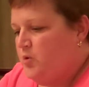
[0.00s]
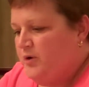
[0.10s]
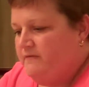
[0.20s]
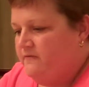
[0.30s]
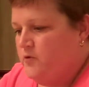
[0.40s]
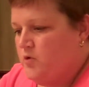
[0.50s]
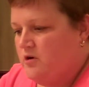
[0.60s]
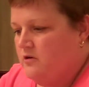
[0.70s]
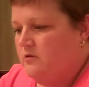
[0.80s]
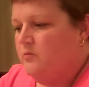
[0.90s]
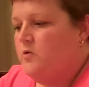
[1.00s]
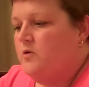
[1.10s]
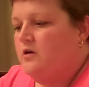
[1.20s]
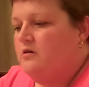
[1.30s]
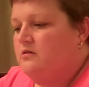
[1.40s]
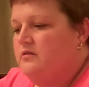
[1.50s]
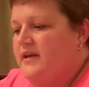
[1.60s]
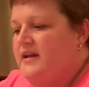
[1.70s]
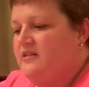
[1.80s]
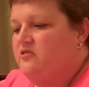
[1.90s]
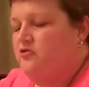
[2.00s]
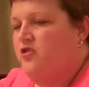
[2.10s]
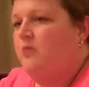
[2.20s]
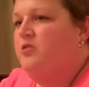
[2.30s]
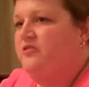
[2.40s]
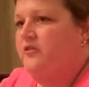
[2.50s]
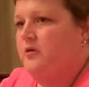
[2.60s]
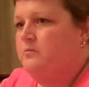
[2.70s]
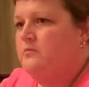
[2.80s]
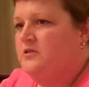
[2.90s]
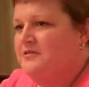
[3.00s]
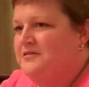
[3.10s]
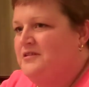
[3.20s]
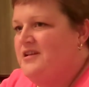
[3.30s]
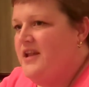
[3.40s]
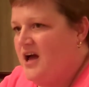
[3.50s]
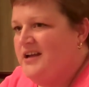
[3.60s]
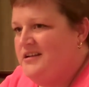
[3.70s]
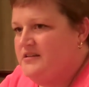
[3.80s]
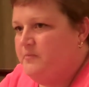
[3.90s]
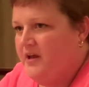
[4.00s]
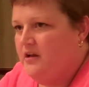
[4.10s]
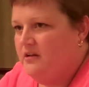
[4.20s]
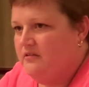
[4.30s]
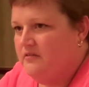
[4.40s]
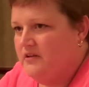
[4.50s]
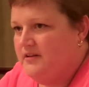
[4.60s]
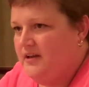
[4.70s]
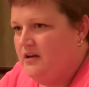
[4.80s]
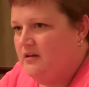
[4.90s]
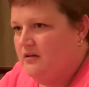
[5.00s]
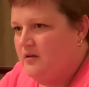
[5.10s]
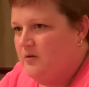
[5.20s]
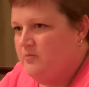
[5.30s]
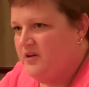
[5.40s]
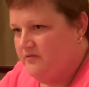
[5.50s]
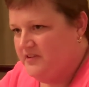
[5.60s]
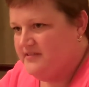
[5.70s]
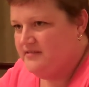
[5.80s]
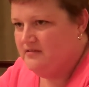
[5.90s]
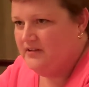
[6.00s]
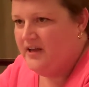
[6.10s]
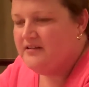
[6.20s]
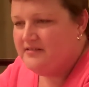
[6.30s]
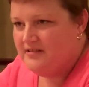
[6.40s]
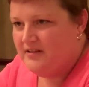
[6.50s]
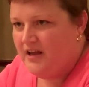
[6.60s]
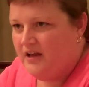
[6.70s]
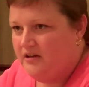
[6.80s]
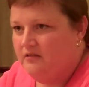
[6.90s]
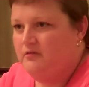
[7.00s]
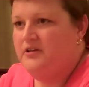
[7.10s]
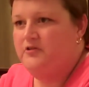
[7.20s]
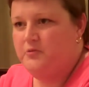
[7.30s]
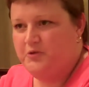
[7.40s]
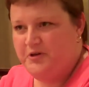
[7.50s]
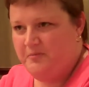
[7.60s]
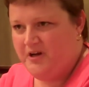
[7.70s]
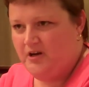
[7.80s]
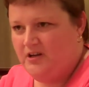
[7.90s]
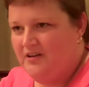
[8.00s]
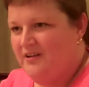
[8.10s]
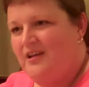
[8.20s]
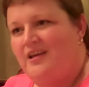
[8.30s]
0.4 or more then it's troublesome non independence of the data. But if it's less than that, you don't need to worry about it.